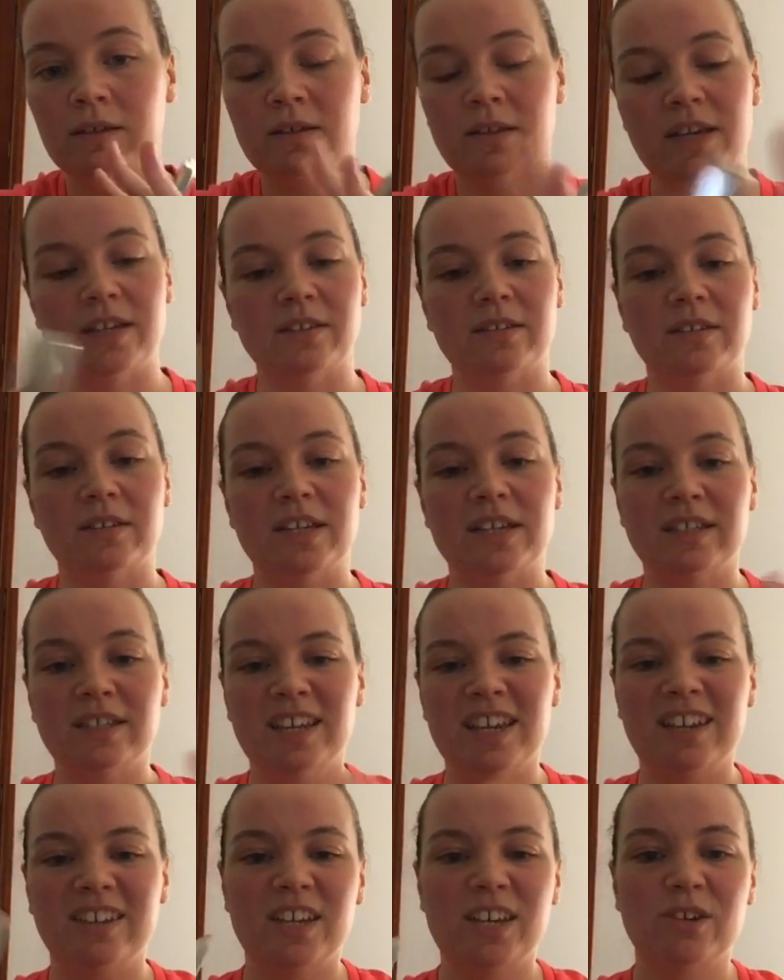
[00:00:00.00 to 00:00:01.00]
And like,
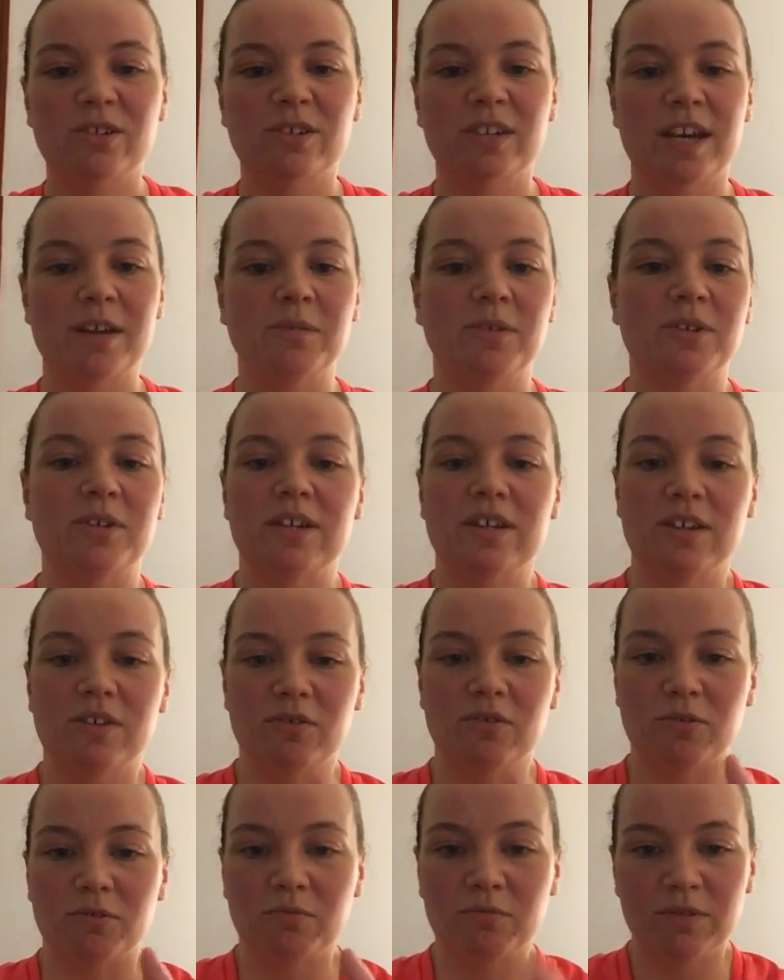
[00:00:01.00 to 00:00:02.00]
take your time doing it. You
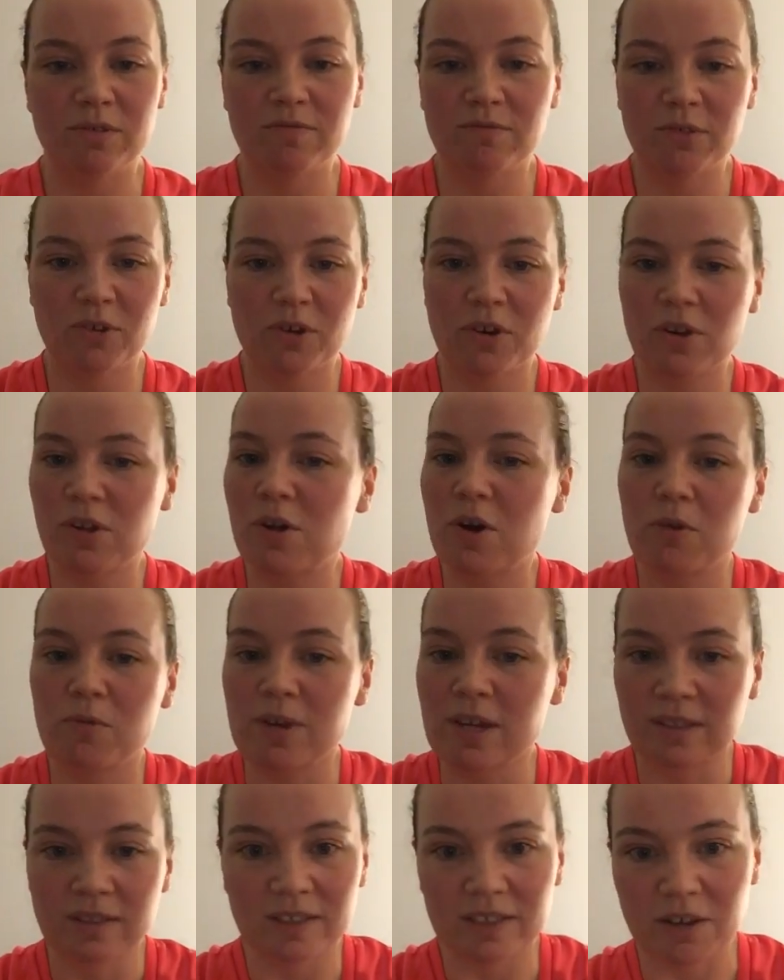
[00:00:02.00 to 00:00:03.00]
know, we've got a lot of
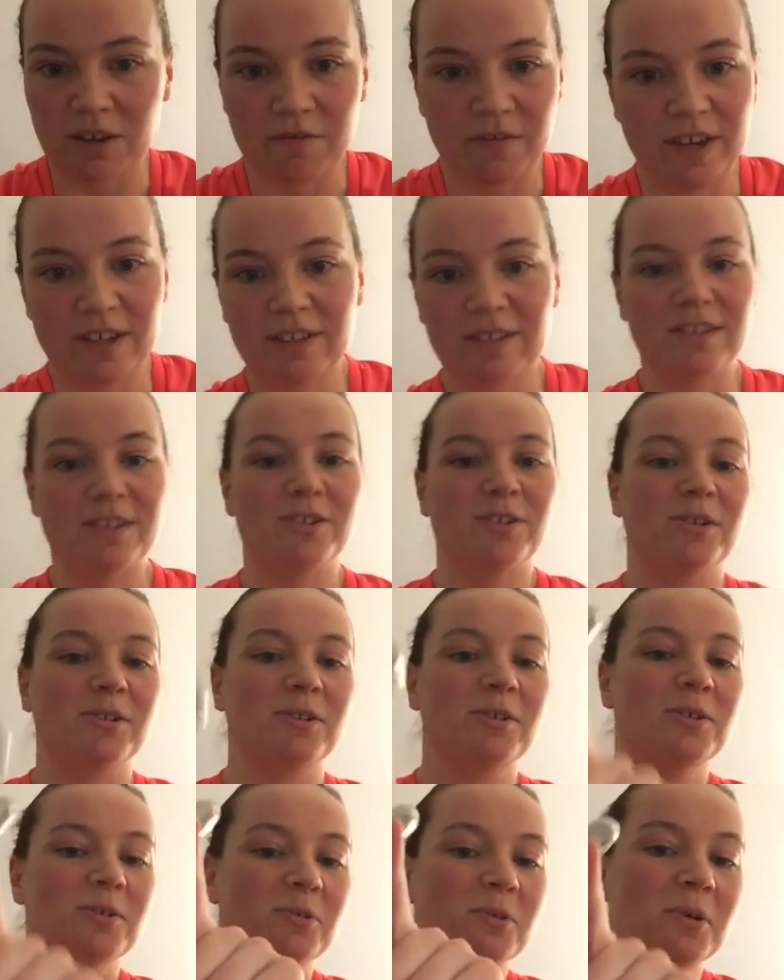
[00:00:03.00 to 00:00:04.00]
weeks in self-isolation,
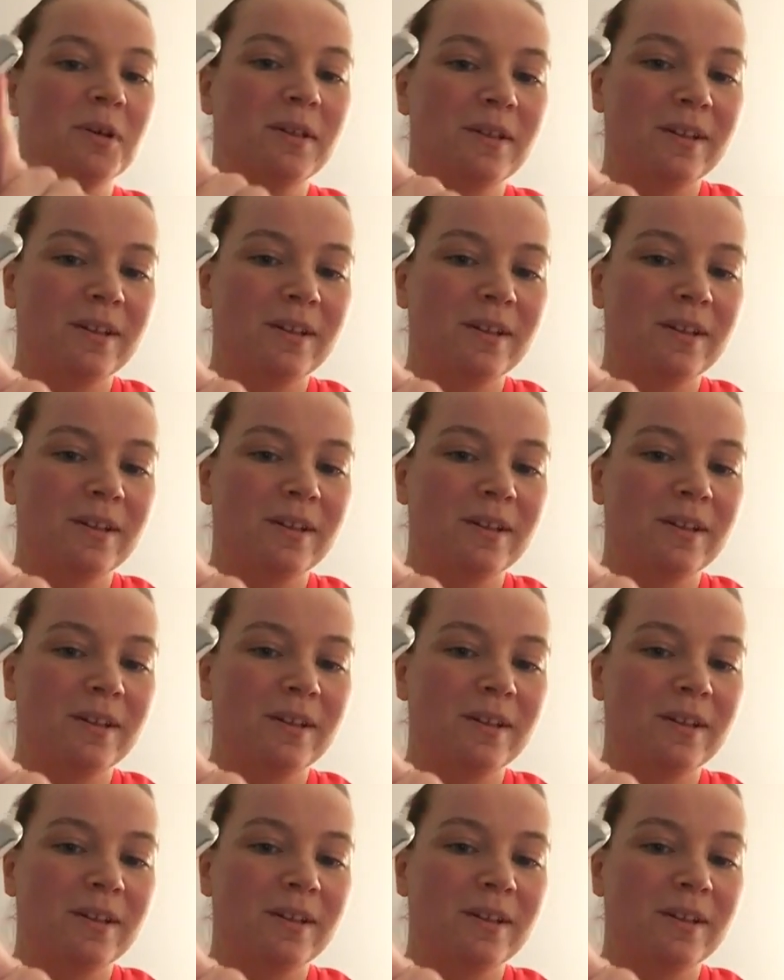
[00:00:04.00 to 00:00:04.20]
so